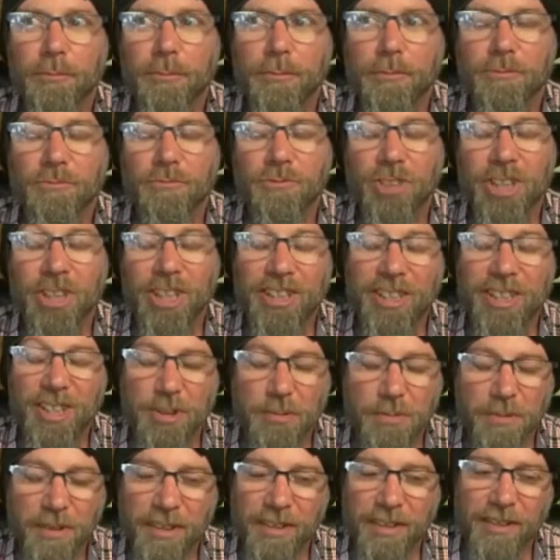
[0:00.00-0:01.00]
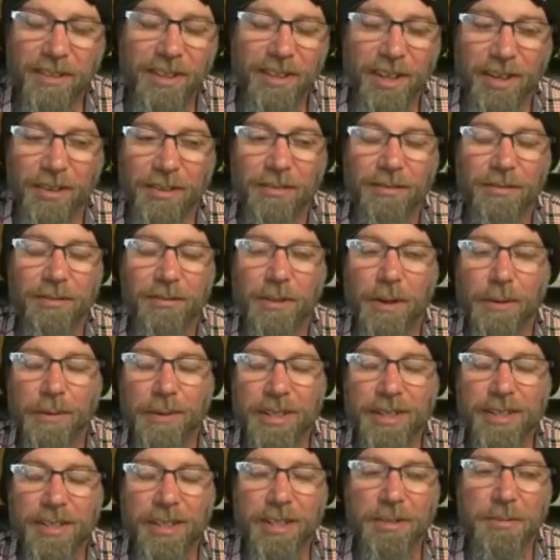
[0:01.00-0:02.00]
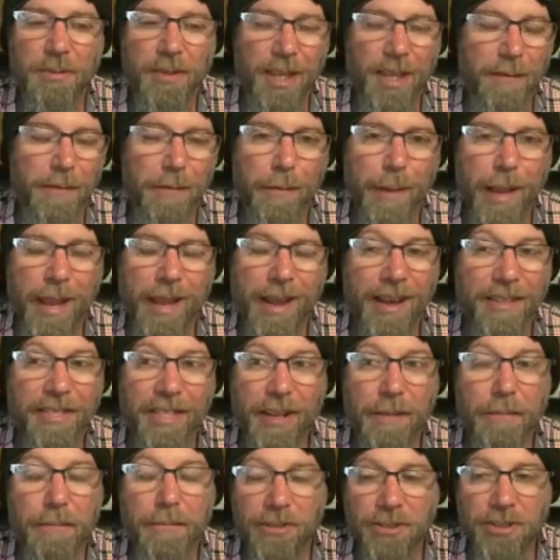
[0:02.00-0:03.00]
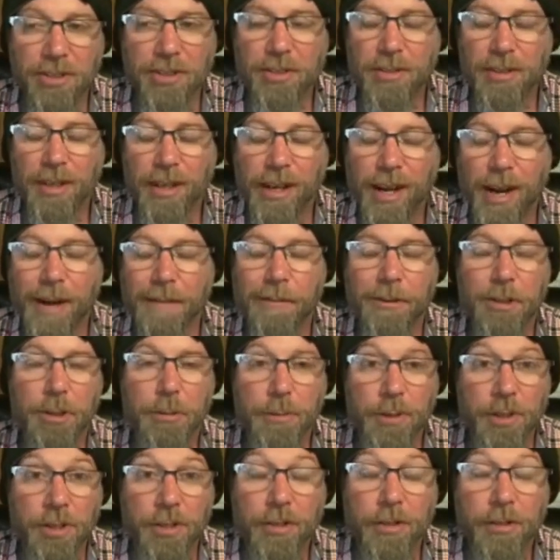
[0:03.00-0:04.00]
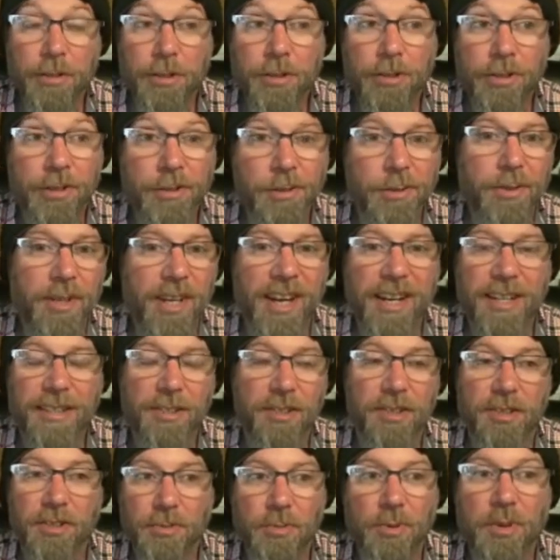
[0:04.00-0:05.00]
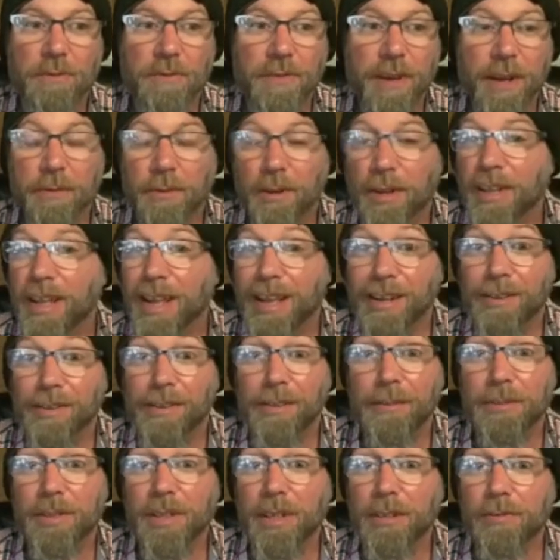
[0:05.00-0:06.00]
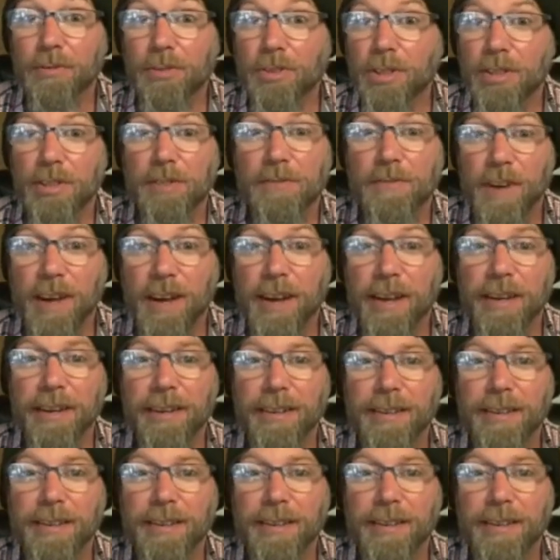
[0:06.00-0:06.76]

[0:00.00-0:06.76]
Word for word: just as with, you know, what we discussed with M M A, I think most accomplished Brazilian jiu-jitsu guys in a street fight will handle themselves just fine.